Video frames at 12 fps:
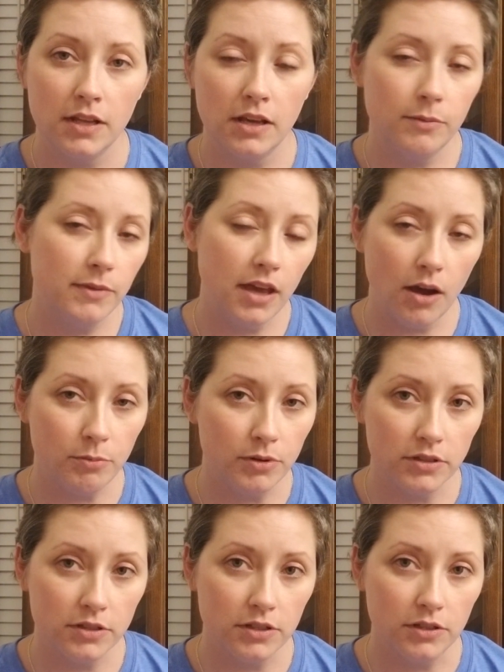Help me out,
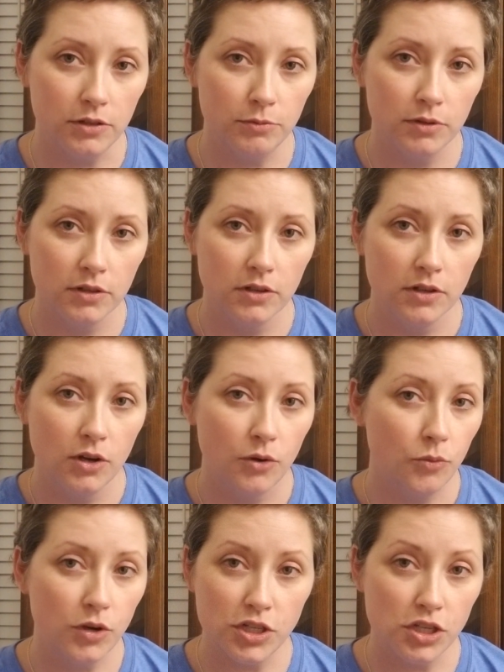BookTube.
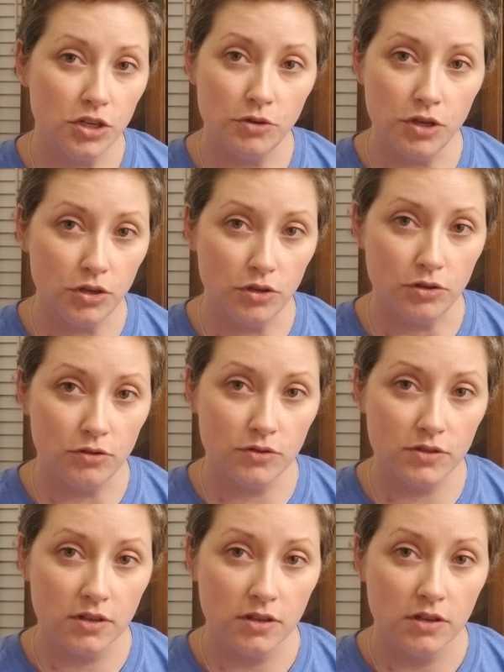What do you
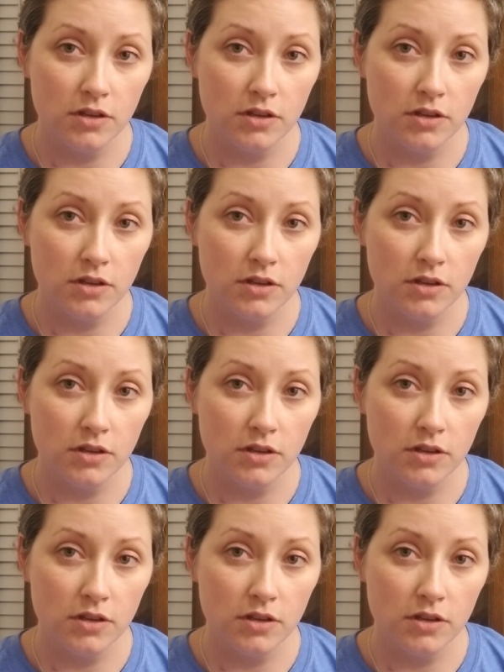use?